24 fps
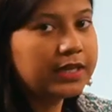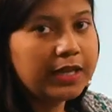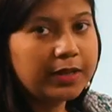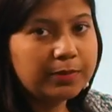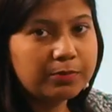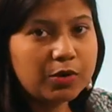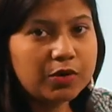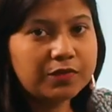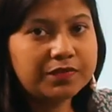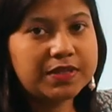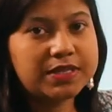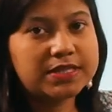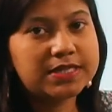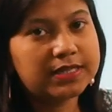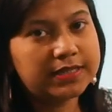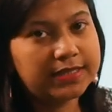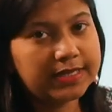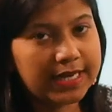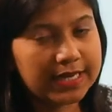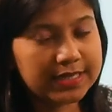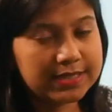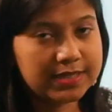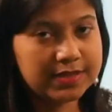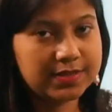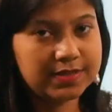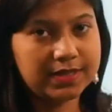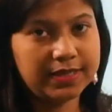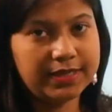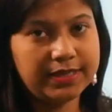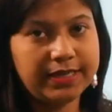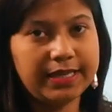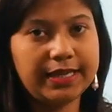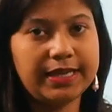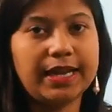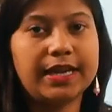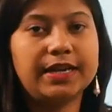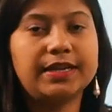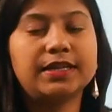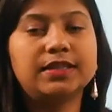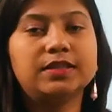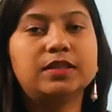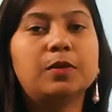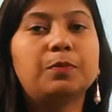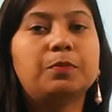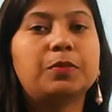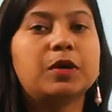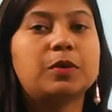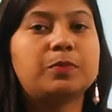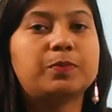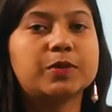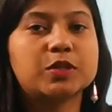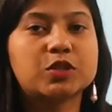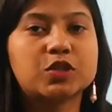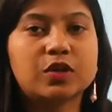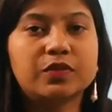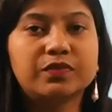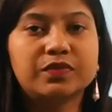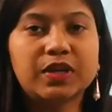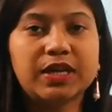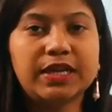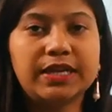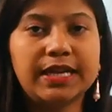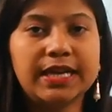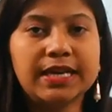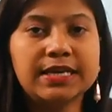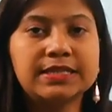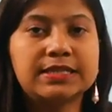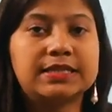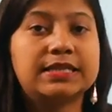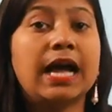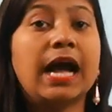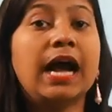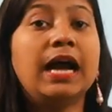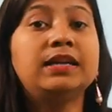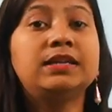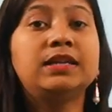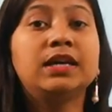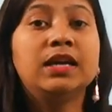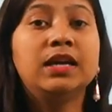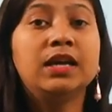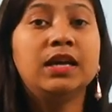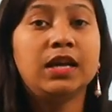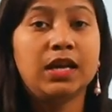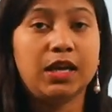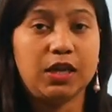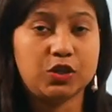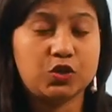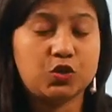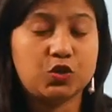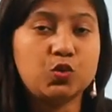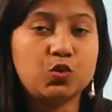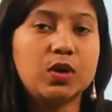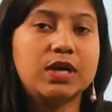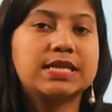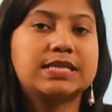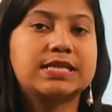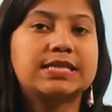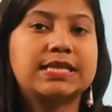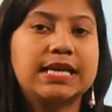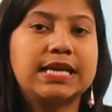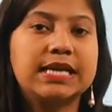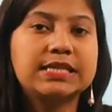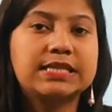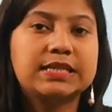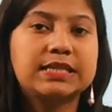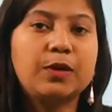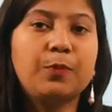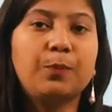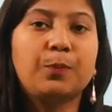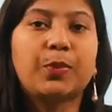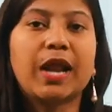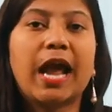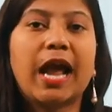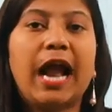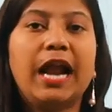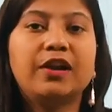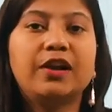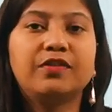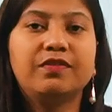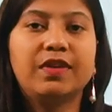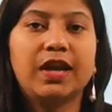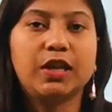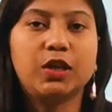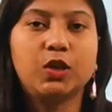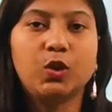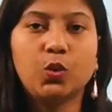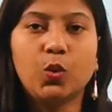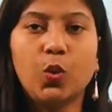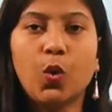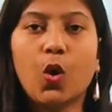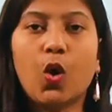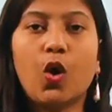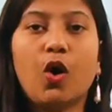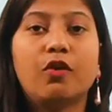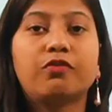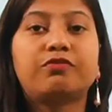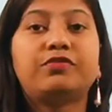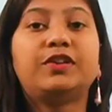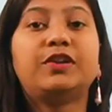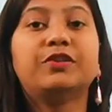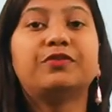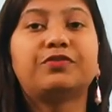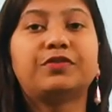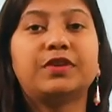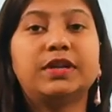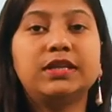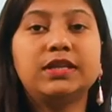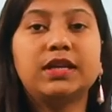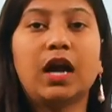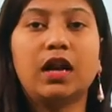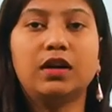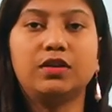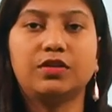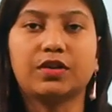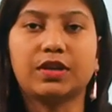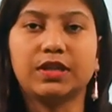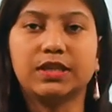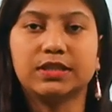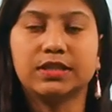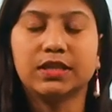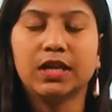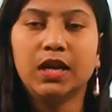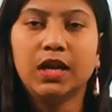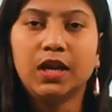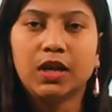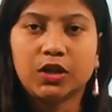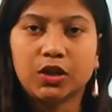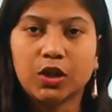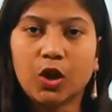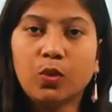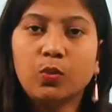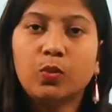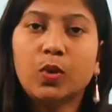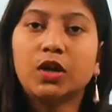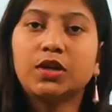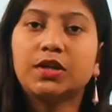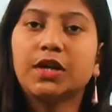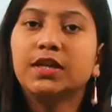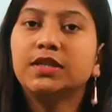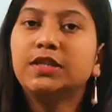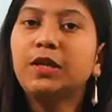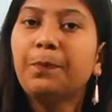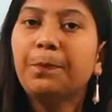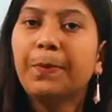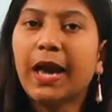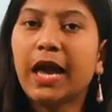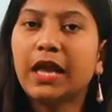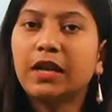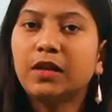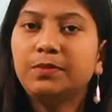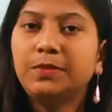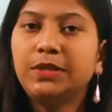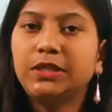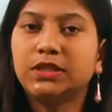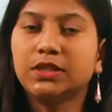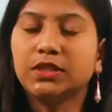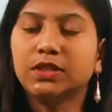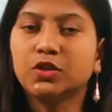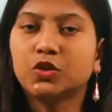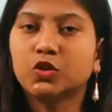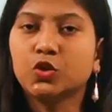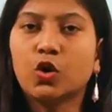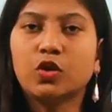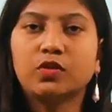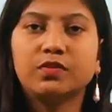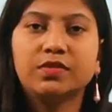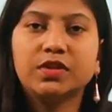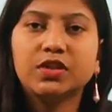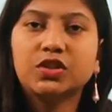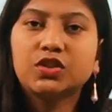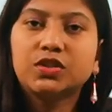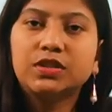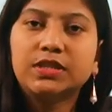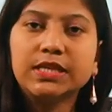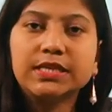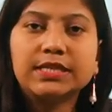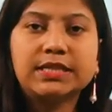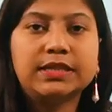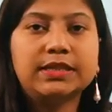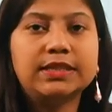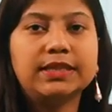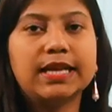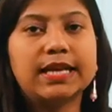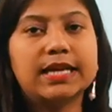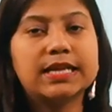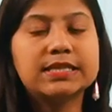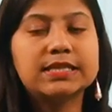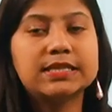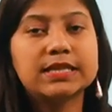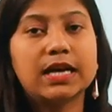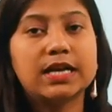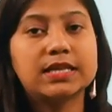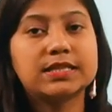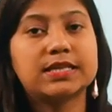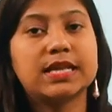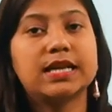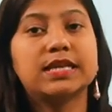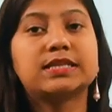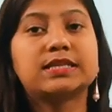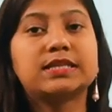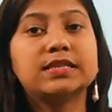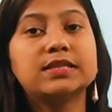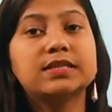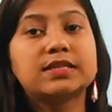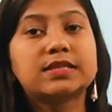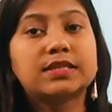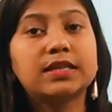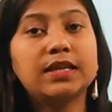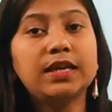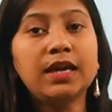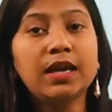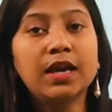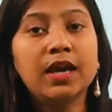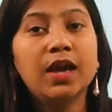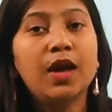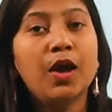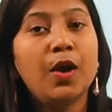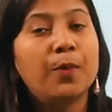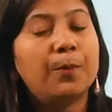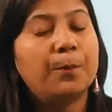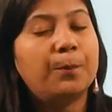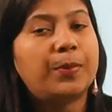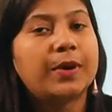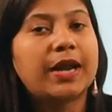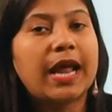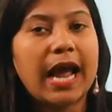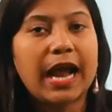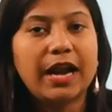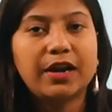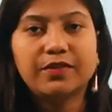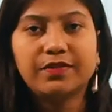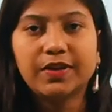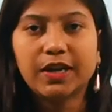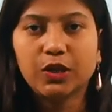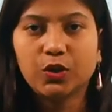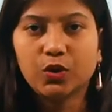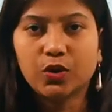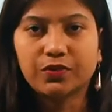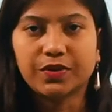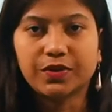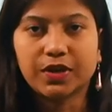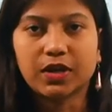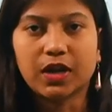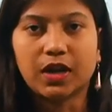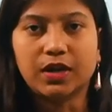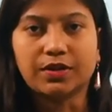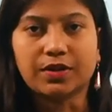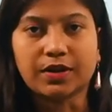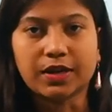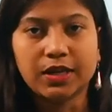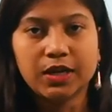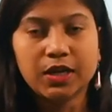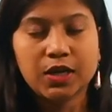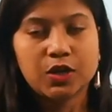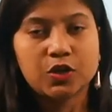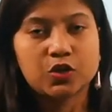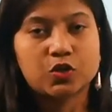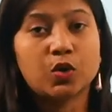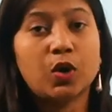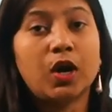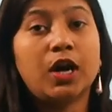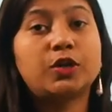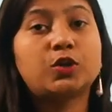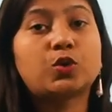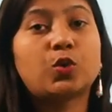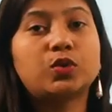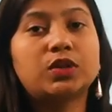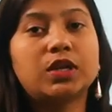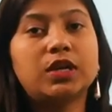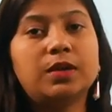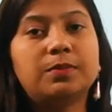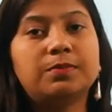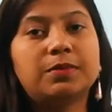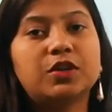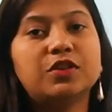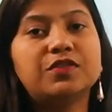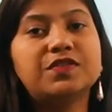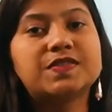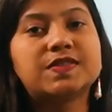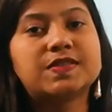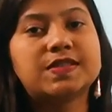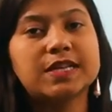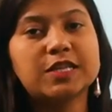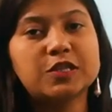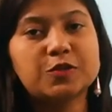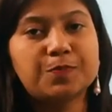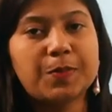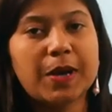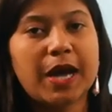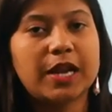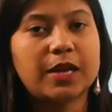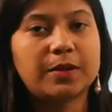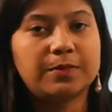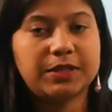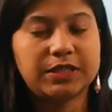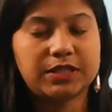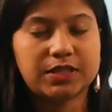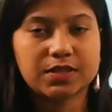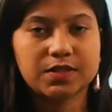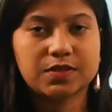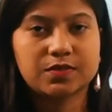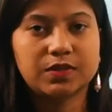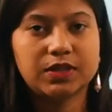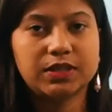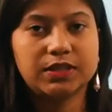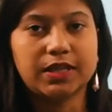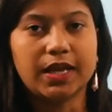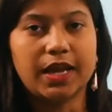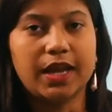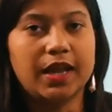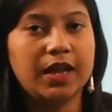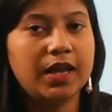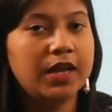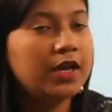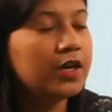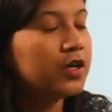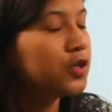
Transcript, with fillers: the name of this index is indicating the purpose of the index, that is to assess the brand value of different countries. Now what are the parameters on which this index assesses the brand value of a country? So a total number of six parameters were there.